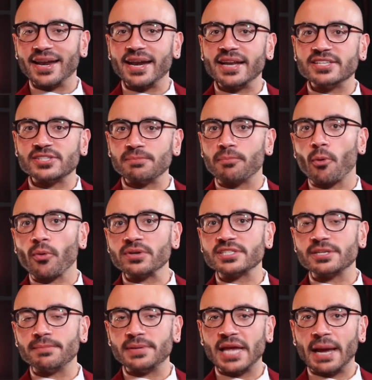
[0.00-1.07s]
and it's important
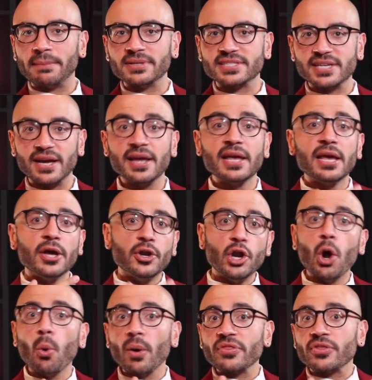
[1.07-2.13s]
to be able to
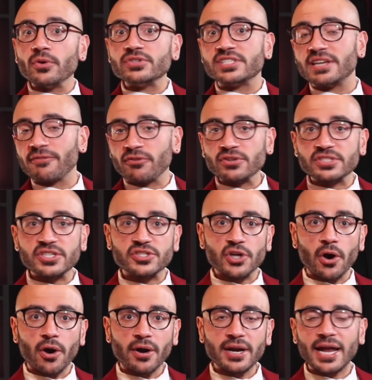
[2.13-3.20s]
know what those differences
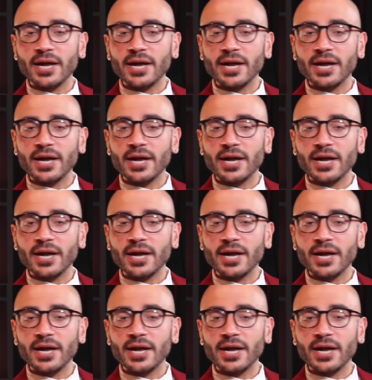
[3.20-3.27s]
are,